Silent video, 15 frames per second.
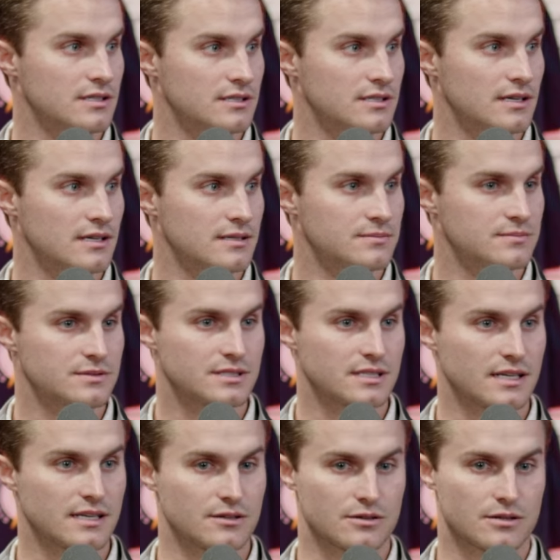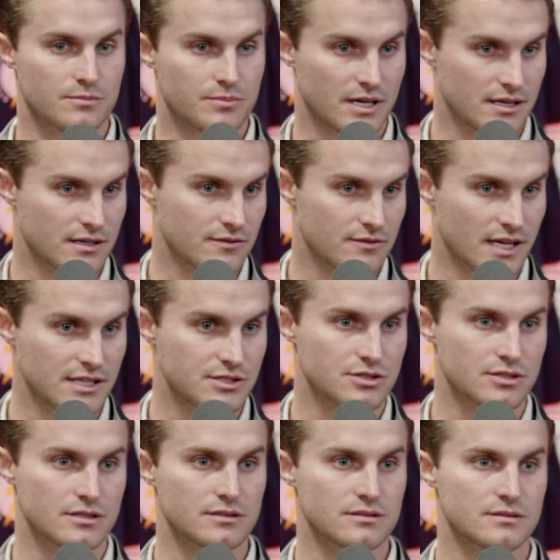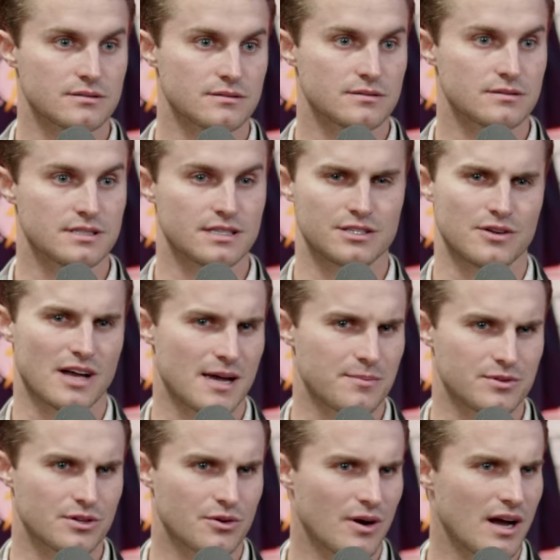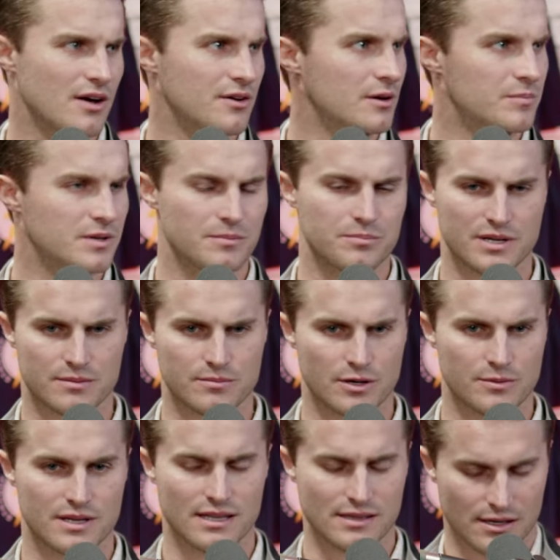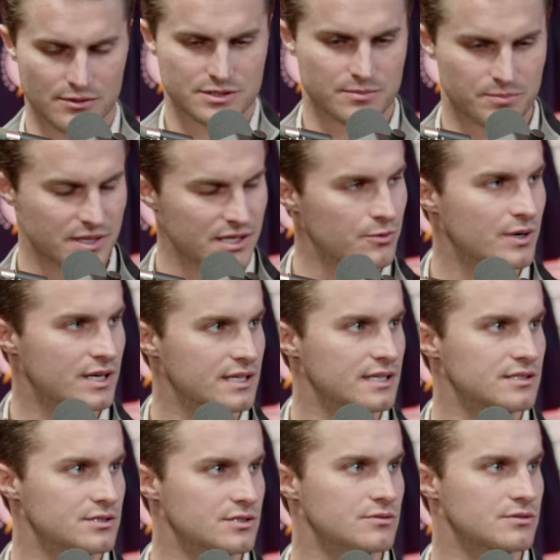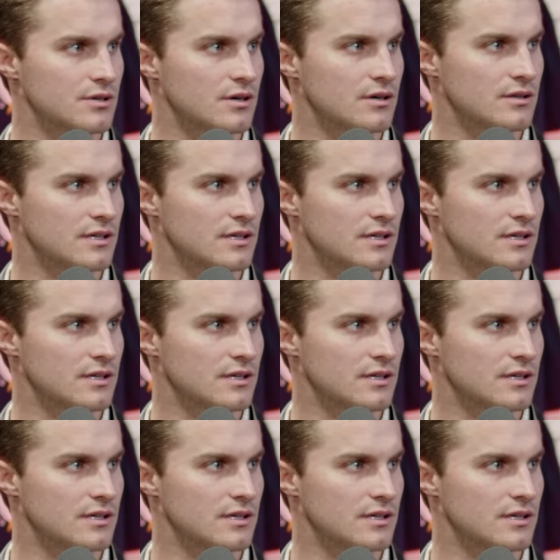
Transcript: And seeing your competitive nature, seeing you hyping the crowd up in a big moment. That was a big win against Utah.